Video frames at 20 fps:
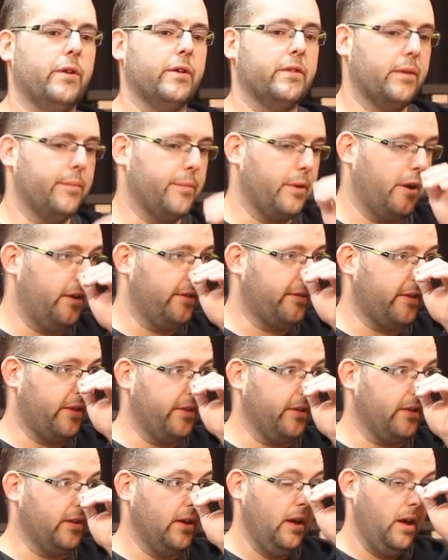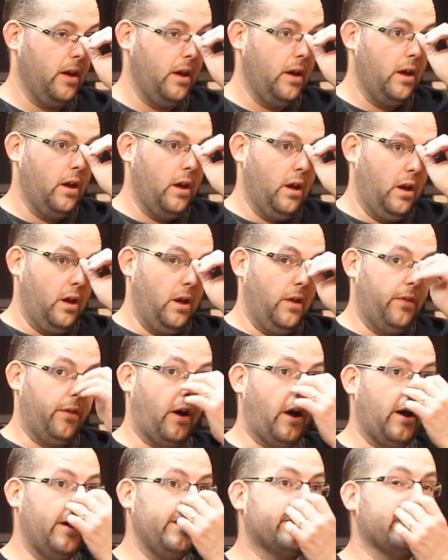Like some guys, I think
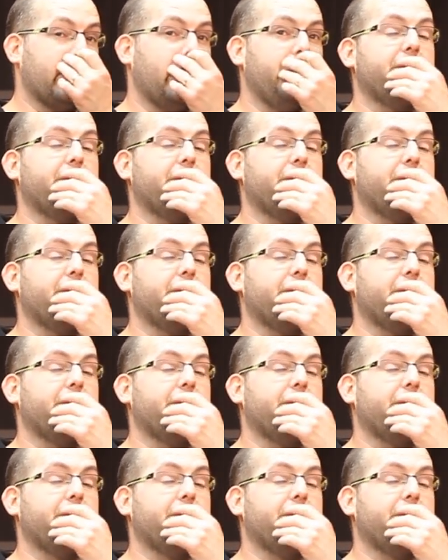the highest